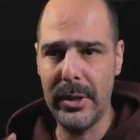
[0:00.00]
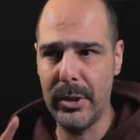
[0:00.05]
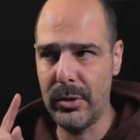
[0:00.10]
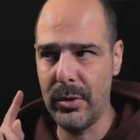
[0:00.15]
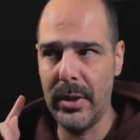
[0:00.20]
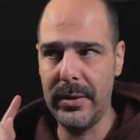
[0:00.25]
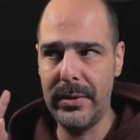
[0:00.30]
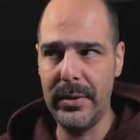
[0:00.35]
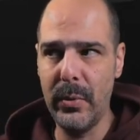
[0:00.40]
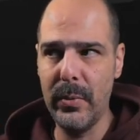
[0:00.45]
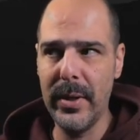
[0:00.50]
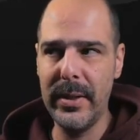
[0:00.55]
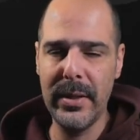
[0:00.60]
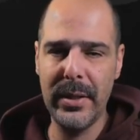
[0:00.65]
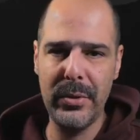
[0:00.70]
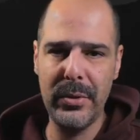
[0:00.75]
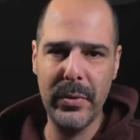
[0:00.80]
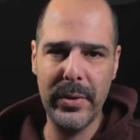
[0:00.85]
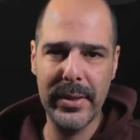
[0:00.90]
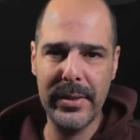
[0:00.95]
It's not the one
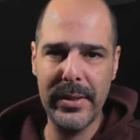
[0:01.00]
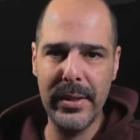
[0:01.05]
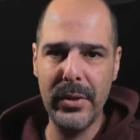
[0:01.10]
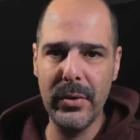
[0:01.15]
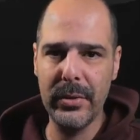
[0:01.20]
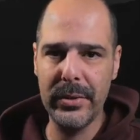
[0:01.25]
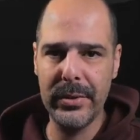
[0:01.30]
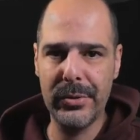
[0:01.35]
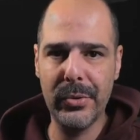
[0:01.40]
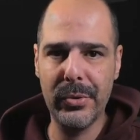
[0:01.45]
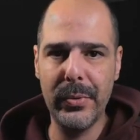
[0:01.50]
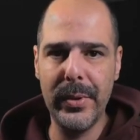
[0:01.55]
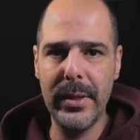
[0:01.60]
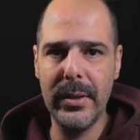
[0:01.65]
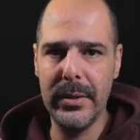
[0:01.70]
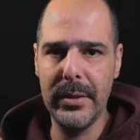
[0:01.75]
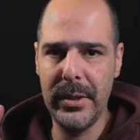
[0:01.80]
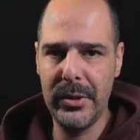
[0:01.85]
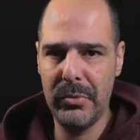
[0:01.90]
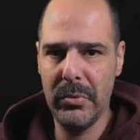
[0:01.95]
that you are seeing on the
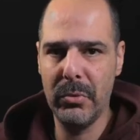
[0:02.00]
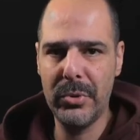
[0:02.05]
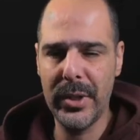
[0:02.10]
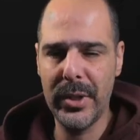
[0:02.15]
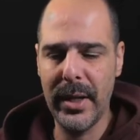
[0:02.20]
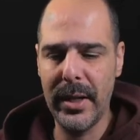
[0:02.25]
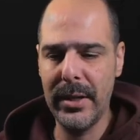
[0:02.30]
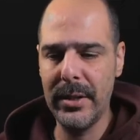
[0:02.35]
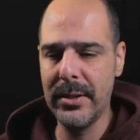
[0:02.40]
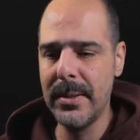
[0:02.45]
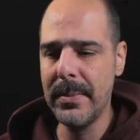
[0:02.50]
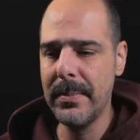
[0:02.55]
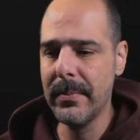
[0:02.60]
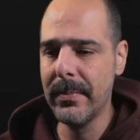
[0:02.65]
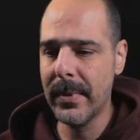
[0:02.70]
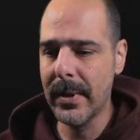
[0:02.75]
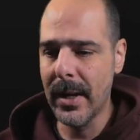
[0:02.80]
screen. This will change.